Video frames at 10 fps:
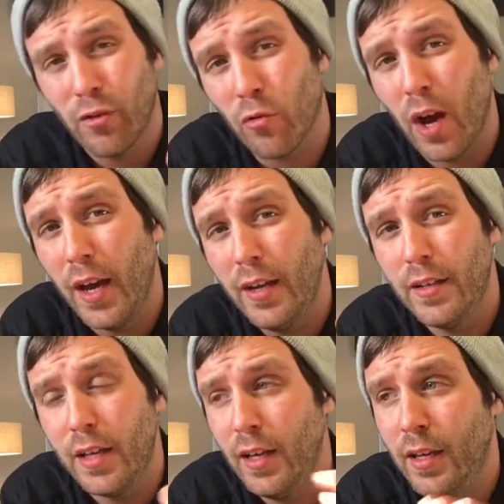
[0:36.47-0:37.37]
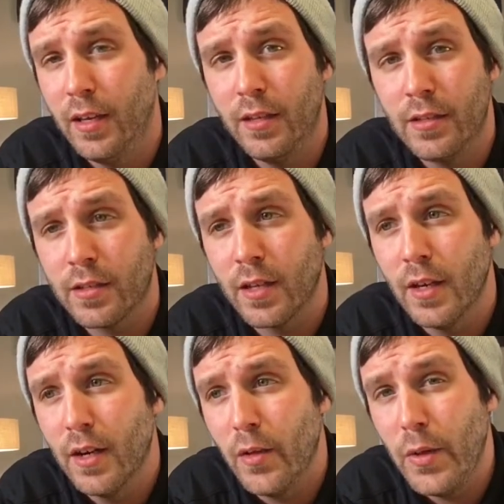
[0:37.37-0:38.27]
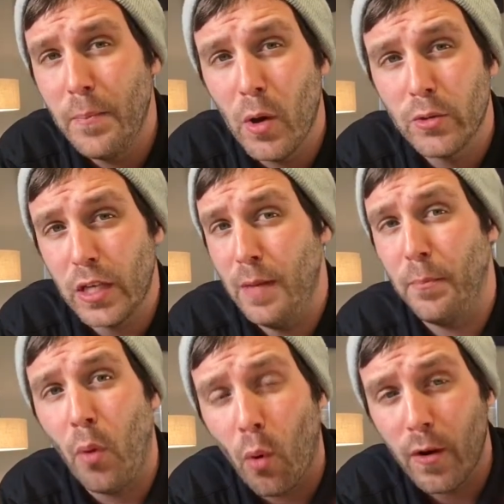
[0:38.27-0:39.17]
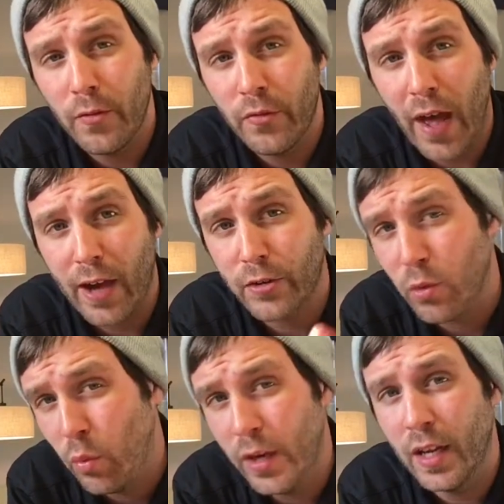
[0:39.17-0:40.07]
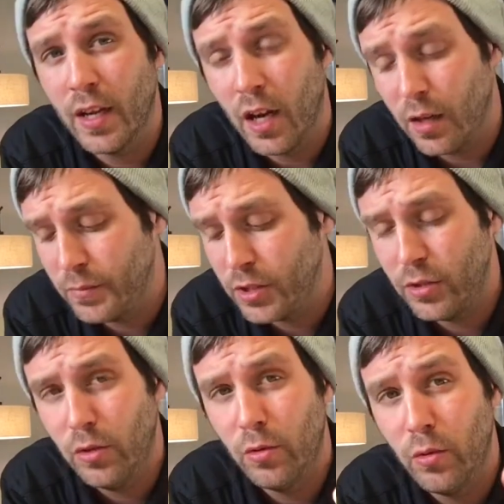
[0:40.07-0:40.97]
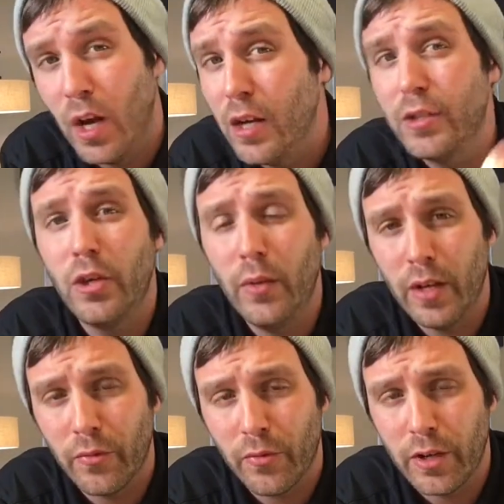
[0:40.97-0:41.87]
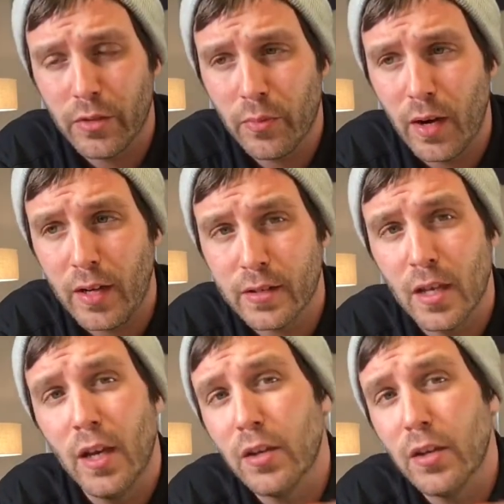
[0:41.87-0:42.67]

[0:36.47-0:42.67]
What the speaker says: Grind is the most important factor when it comes to doing a French press.